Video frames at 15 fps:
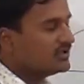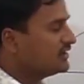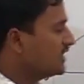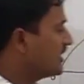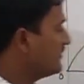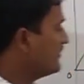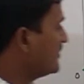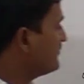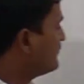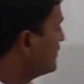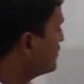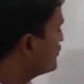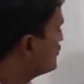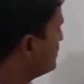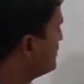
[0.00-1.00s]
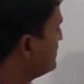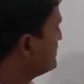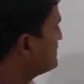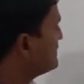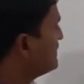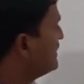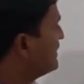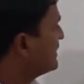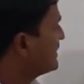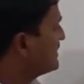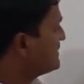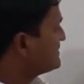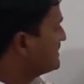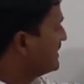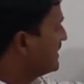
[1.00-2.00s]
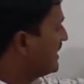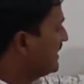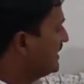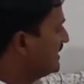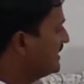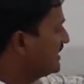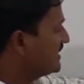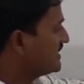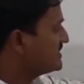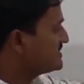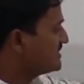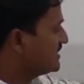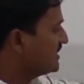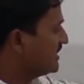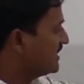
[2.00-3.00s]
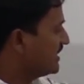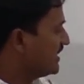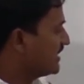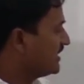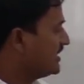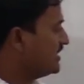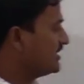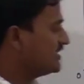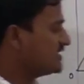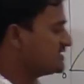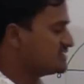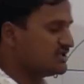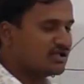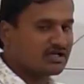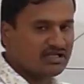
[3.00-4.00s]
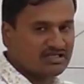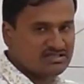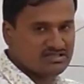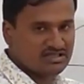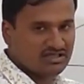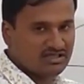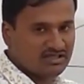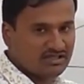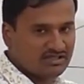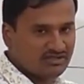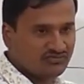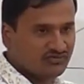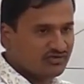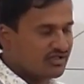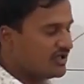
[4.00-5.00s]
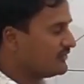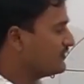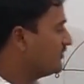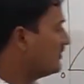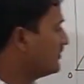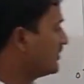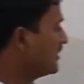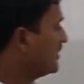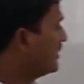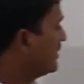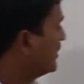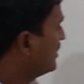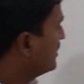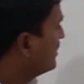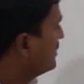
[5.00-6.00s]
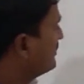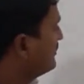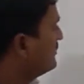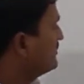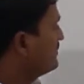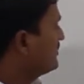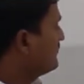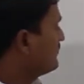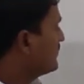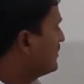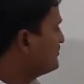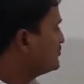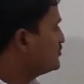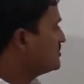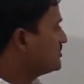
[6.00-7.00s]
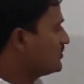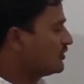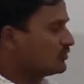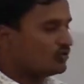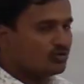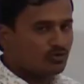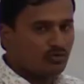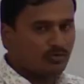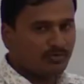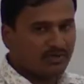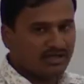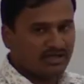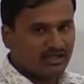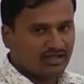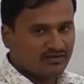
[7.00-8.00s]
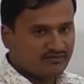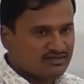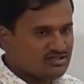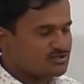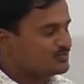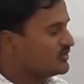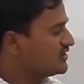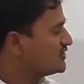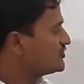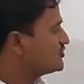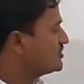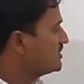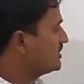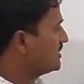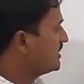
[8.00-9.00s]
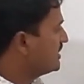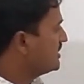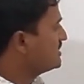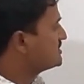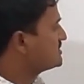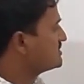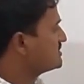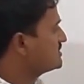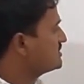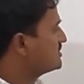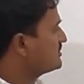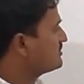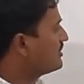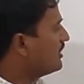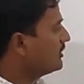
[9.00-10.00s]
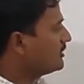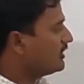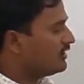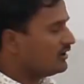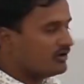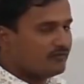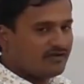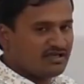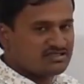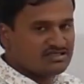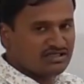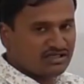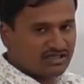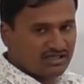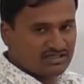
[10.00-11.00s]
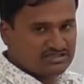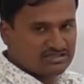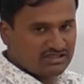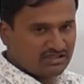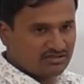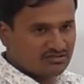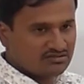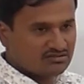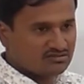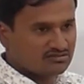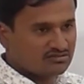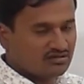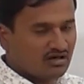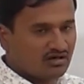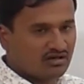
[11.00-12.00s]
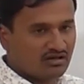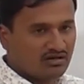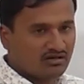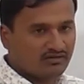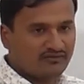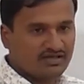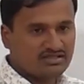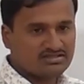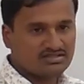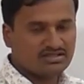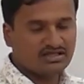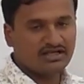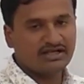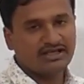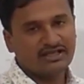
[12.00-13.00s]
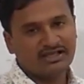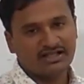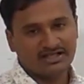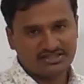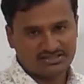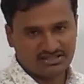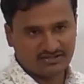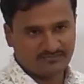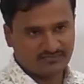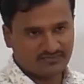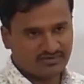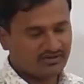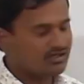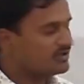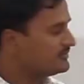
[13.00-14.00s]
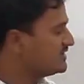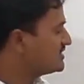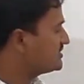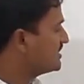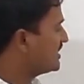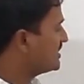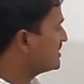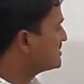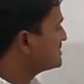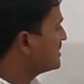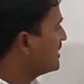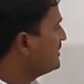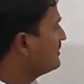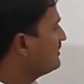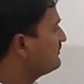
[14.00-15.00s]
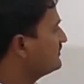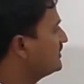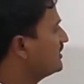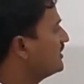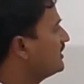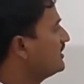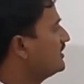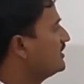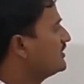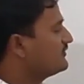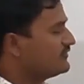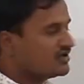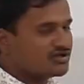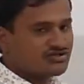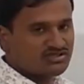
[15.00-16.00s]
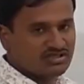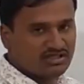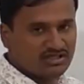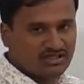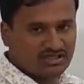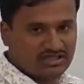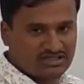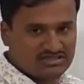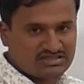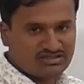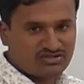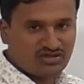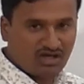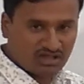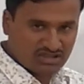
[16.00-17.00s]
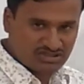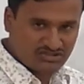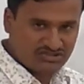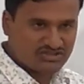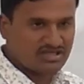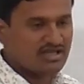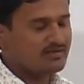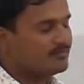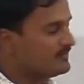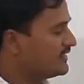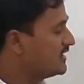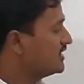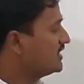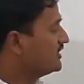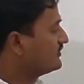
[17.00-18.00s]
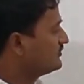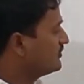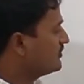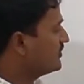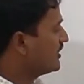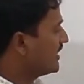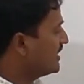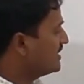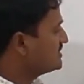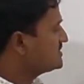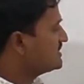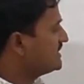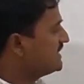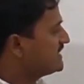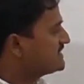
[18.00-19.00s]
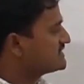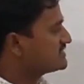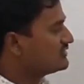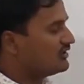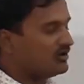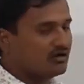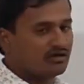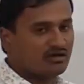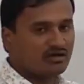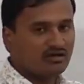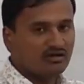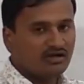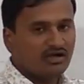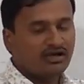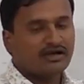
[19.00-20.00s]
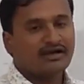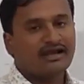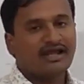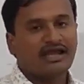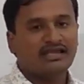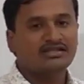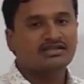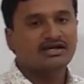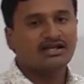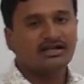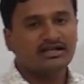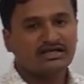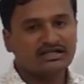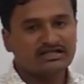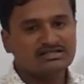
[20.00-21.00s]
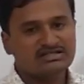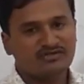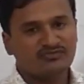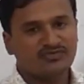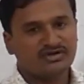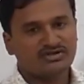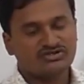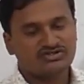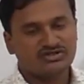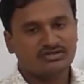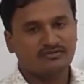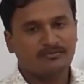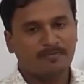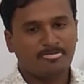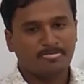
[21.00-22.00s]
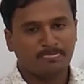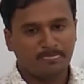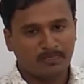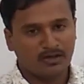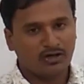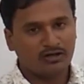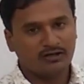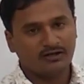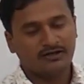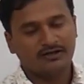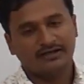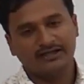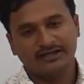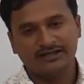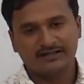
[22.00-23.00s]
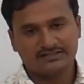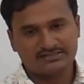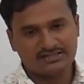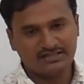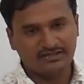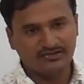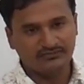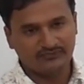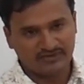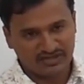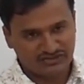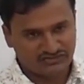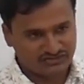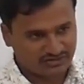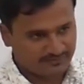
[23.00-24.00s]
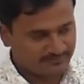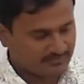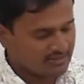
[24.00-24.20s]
the given function is increasing and decreasing, again it is increasing. So therefore from 0 to 2 pi this function is not always increasing, not always decreasing. So it means that the sign of the function is not the same. So hence it is called neither increasing function nor decreasing function.